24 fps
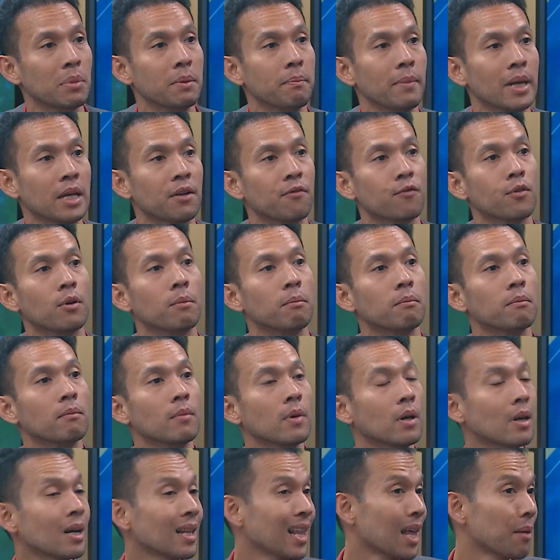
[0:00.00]
made from
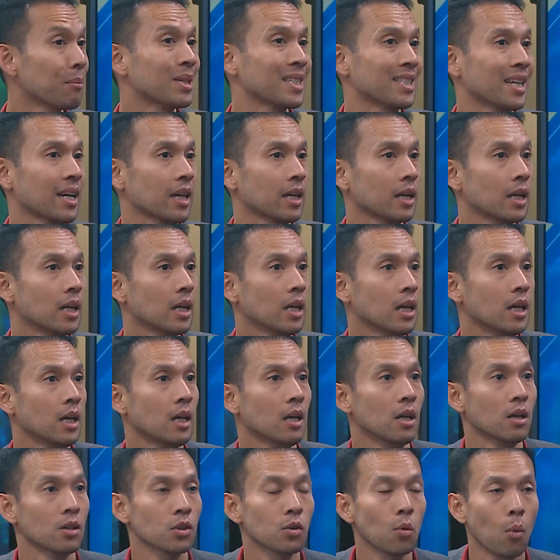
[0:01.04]
climate tech.
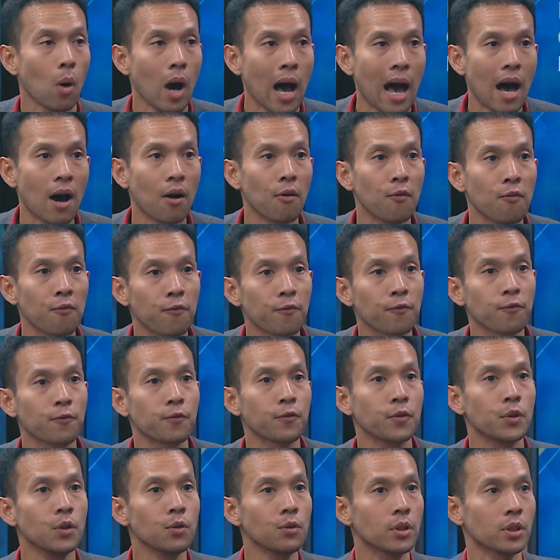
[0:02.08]
So our
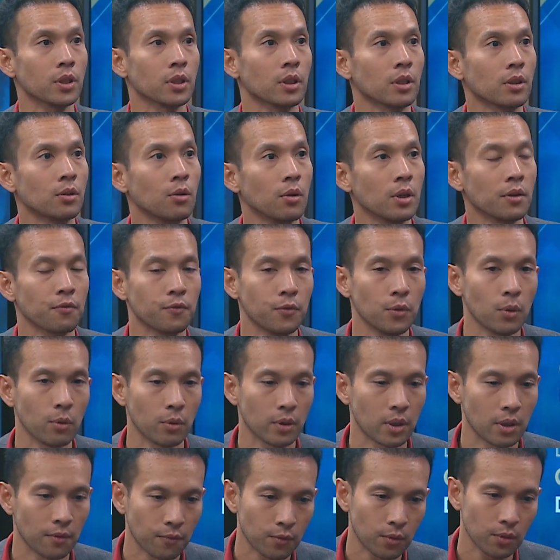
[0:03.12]
future going
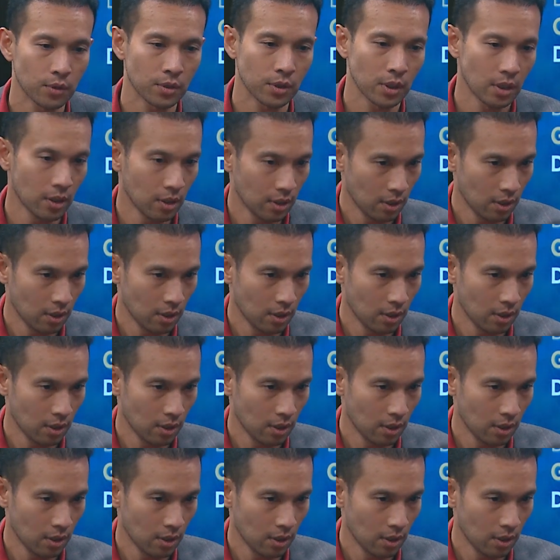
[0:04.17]
forward, of course,